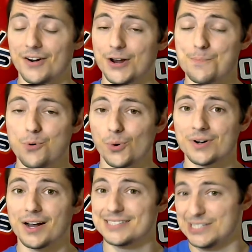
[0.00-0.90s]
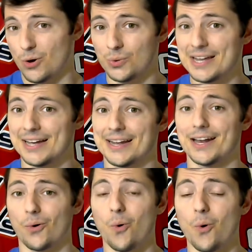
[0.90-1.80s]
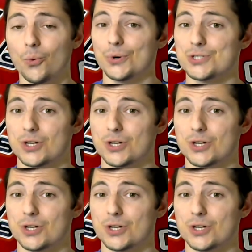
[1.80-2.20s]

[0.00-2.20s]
very important because he's only going to get older,